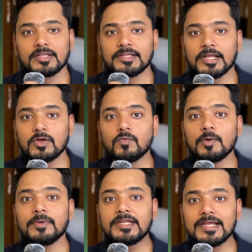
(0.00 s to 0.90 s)
then you
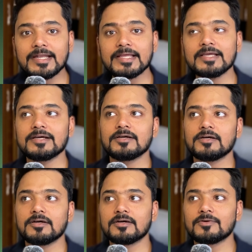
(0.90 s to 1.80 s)
would be needing
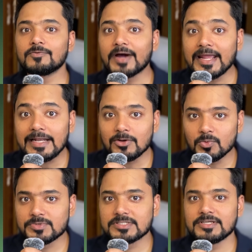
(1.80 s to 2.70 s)
while
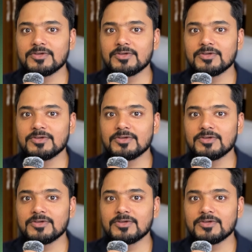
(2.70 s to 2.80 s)
loops,